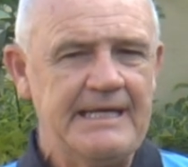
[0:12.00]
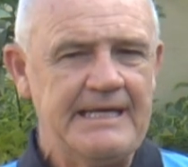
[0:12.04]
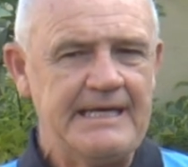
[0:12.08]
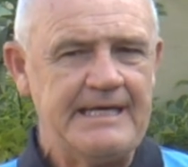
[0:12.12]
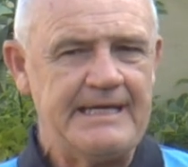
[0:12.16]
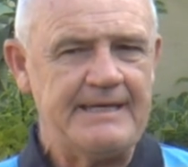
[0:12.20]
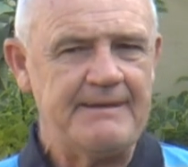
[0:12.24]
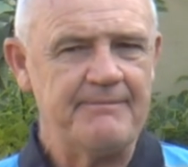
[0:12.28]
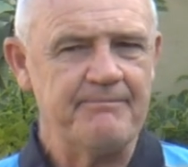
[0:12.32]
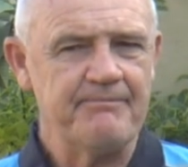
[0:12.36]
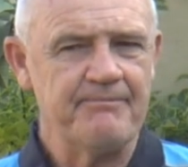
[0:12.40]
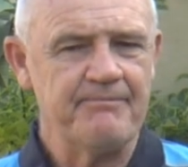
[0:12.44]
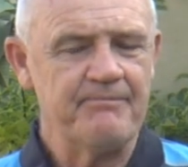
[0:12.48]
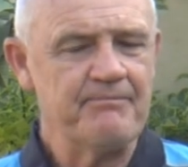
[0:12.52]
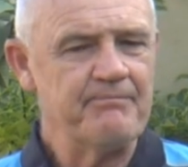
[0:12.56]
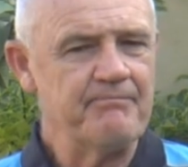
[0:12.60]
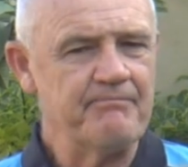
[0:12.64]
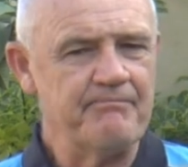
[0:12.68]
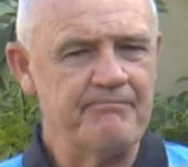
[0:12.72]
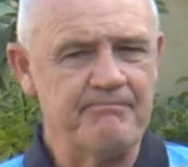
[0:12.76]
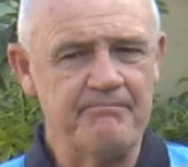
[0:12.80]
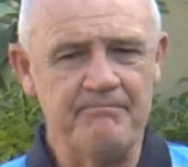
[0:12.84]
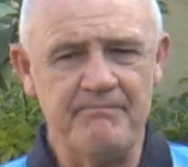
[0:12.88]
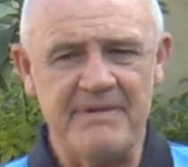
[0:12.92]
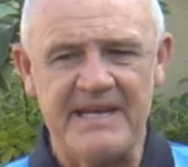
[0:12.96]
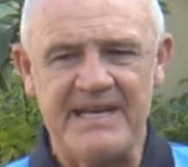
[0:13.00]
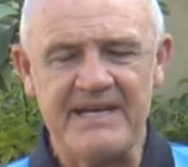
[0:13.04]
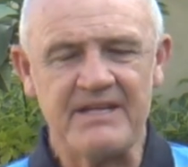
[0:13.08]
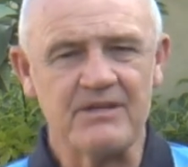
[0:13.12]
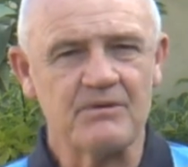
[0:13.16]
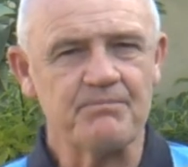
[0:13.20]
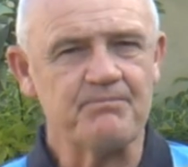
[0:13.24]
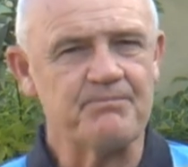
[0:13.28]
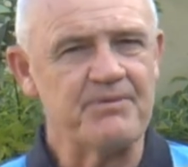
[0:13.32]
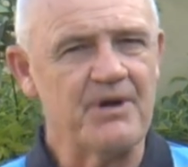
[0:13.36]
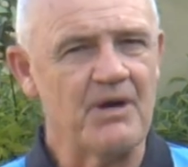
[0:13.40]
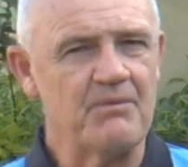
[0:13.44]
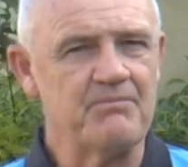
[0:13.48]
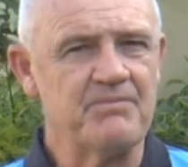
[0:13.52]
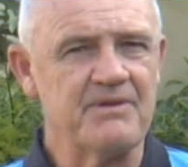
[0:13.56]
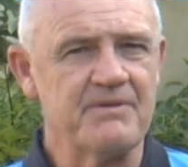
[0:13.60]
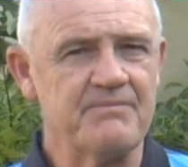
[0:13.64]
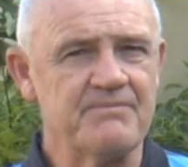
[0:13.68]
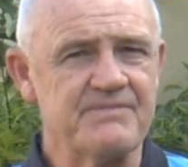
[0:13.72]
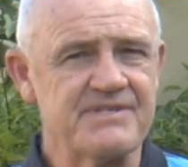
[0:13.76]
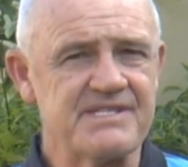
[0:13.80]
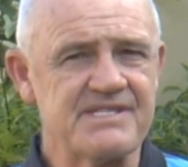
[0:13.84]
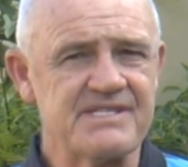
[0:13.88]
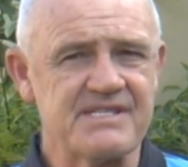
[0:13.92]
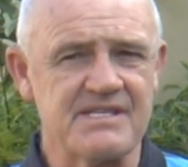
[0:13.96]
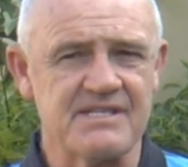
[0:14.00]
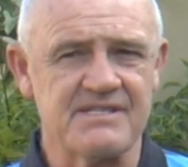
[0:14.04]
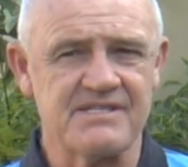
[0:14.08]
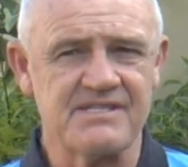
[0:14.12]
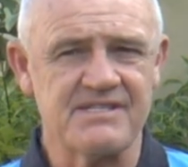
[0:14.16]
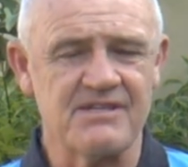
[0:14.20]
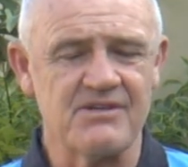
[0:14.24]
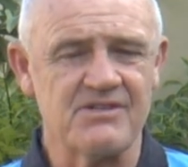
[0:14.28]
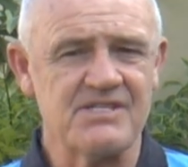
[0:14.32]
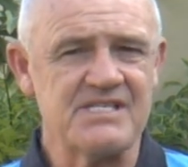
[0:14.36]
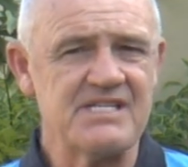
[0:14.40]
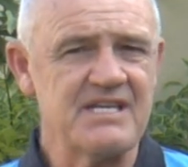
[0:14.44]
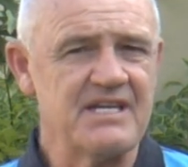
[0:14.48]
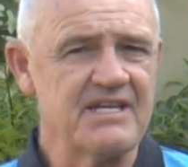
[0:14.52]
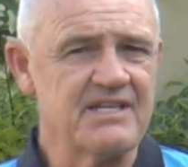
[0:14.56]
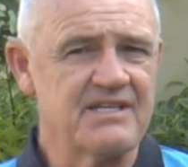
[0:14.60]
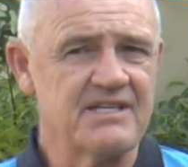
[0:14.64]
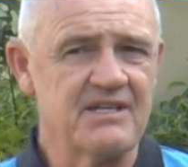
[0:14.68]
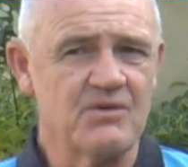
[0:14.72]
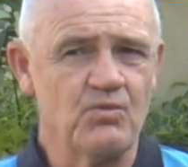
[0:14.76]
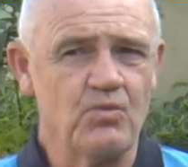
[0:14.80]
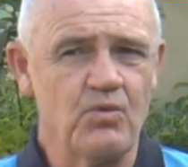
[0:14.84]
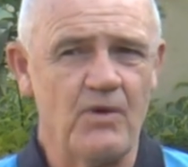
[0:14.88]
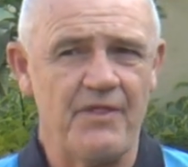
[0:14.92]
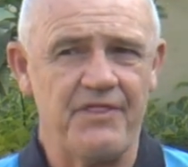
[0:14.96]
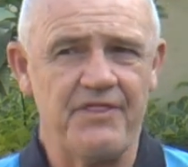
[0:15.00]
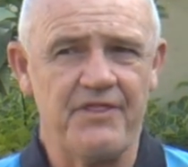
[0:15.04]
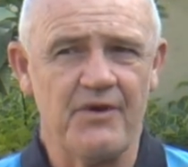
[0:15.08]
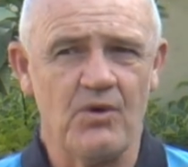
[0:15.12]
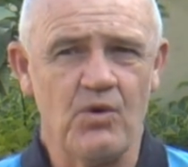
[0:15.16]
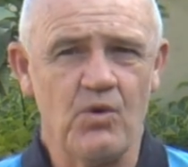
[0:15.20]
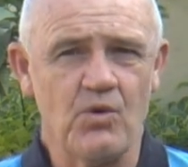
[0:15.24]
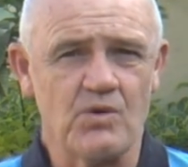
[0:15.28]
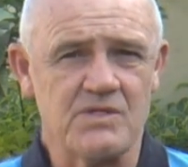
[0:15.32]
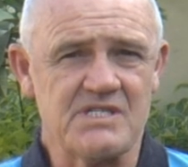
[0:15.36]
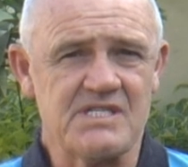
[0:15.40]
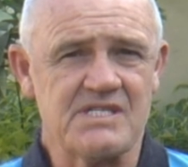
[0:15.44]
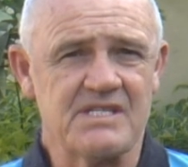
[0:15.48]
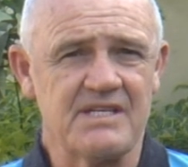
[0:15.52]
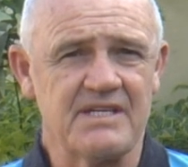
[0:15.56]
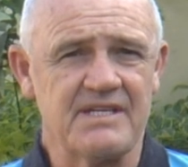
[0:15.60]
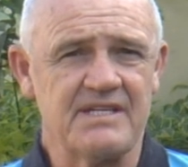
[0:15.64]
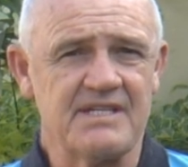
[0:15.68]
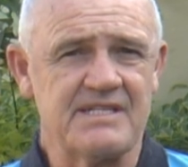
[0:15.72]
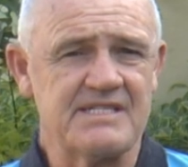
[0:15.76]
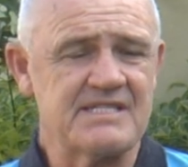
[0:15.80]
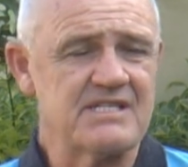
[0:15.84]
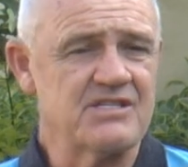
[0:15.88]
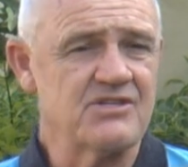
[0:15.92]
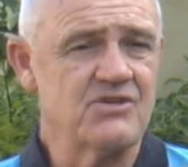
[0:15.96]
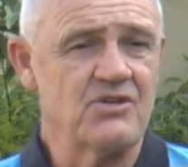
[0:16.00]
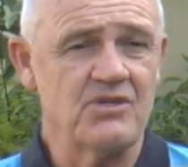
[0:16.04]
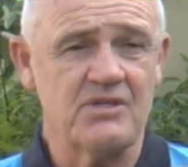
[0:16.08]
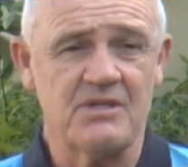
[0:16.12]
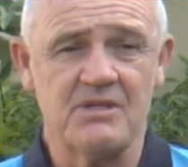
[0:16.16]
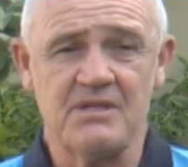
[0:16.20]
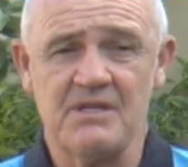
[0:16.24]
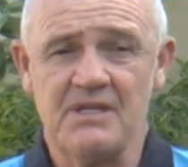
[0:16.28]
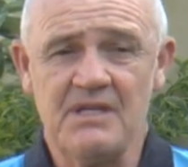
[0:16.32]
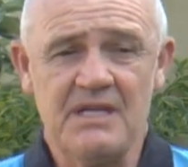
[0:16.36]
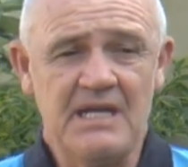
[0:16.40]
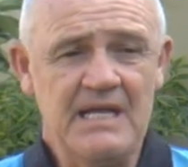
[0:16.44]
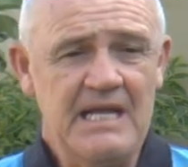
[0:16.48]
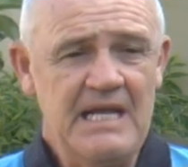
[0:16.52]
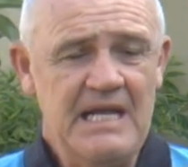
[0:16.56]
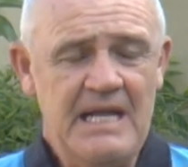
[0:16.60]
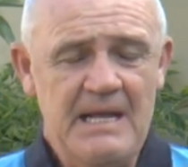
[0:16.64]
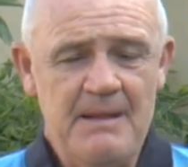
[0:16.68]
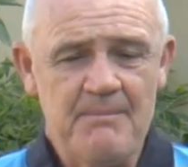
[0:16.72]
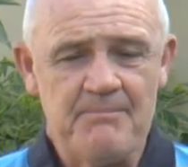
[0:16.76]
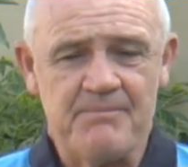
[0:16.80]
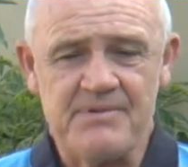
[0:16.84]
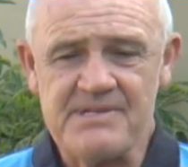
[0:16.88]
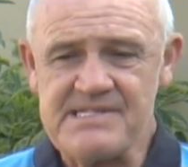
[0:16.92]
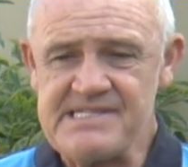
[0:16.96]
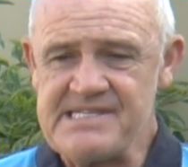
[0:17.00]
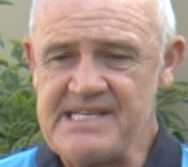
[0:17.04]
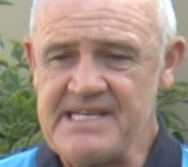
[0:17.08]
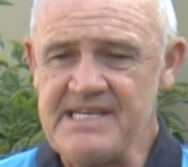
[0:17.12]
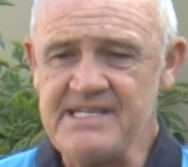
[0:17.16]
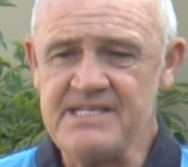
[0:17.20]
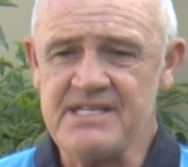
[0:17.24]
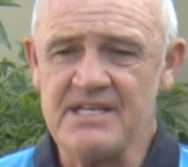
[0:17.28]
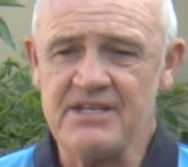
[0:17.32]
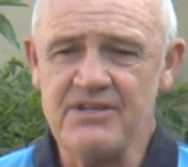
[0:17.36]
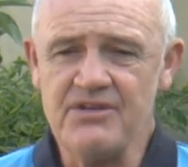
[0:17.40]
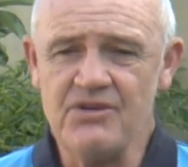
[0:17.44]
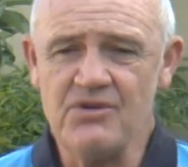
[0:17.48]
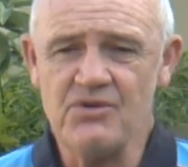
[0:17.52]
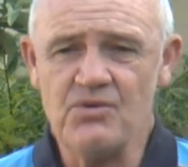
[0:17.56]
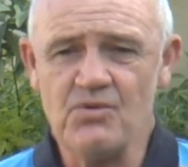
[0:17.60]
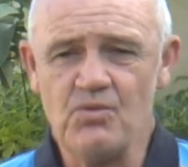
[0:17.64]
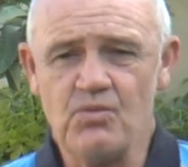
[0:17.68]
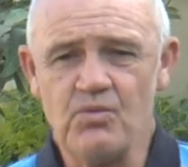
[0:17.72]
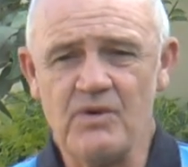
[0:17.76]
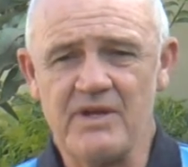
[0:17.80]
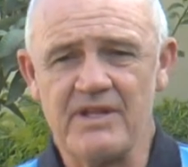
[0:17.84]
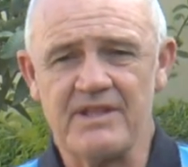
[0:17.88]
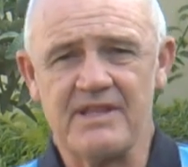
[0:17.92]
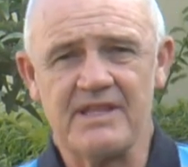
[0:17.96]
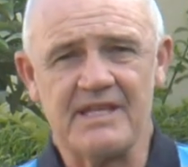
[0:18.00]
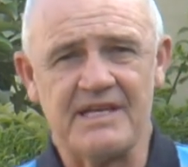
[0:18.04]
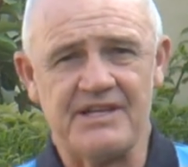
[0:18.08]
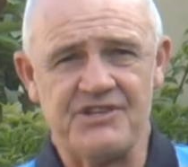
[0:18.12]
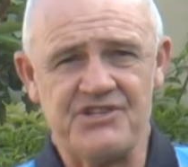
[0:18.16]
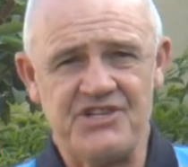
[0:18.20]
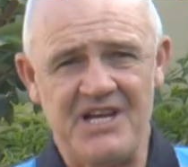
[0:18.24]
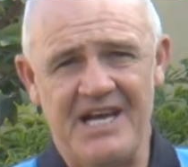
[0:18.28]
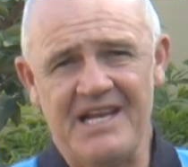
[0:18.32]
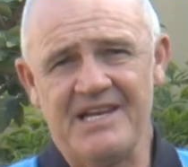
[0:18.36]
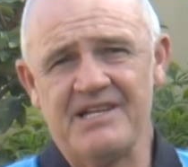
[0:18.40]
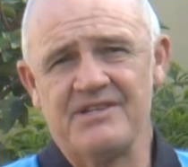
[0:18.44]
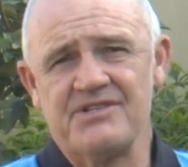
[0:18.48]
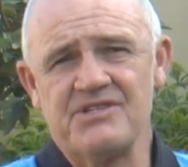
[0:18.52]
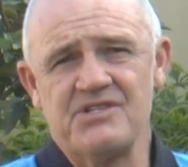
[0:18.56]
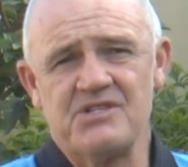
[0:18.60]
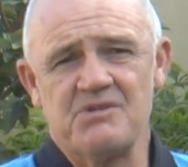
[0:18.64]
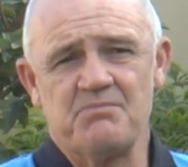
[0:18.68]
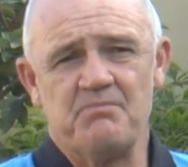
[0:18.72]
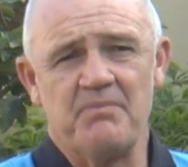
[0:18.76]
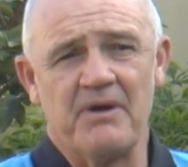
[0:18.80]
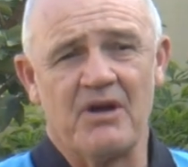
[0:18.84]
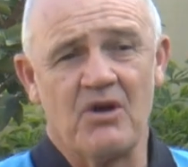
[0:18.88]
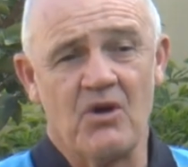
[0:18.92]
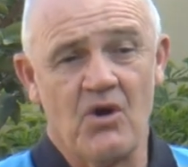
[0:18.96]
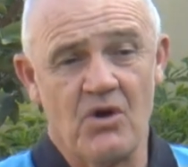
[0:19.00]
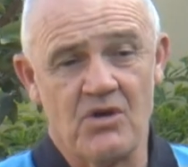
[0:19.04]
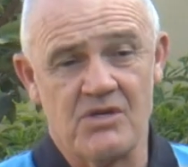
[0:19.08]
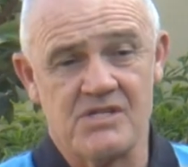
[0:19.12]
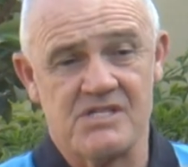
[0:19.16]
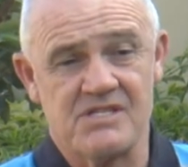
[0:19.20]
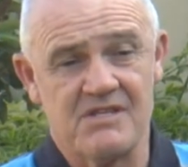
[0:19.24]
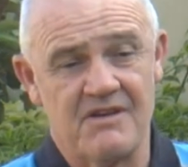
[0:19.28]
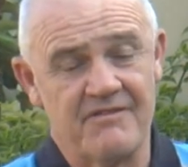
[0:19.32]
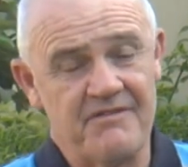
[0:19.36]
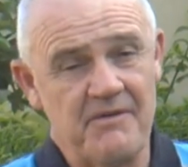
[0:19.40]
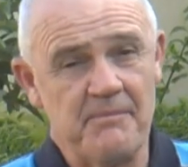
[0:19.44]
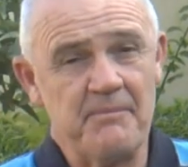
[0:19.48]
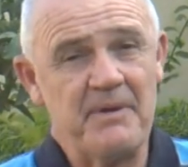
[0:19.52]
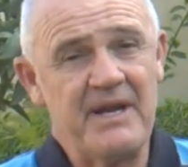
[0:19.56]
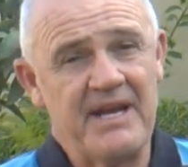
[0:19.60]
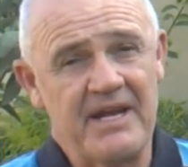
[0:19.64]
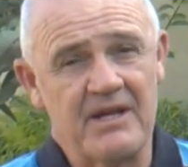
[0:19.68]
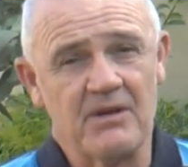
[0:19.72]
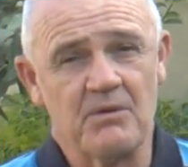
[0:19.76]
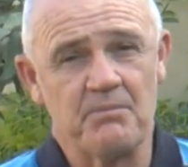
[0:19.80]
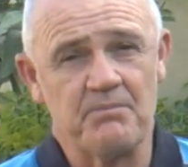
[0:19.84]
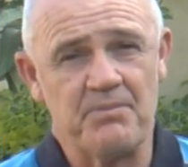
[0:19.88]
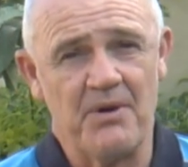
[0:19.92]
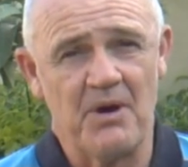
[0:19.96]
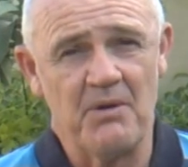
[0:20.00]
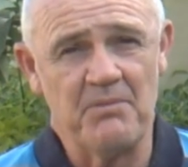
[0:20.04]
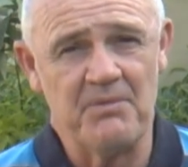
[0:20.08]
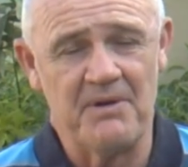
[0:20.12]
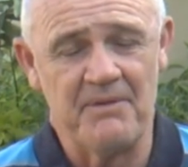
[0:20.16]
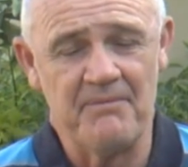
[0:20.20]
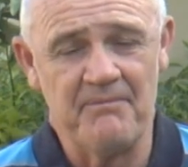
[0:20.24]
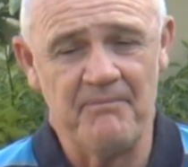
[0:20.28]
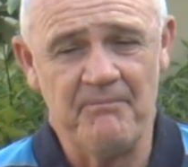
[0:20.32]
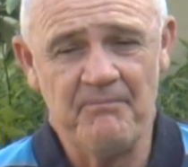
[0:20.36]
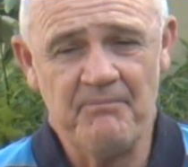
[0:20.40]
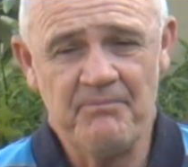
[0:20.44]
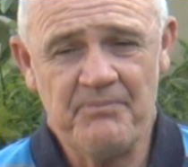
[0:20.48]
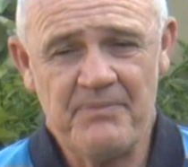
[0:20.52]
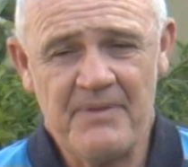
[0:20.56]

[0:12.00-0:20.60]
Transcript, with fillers: um, medical problems associated with the horse, that it's not presenting you with a challenge because of a medical problem.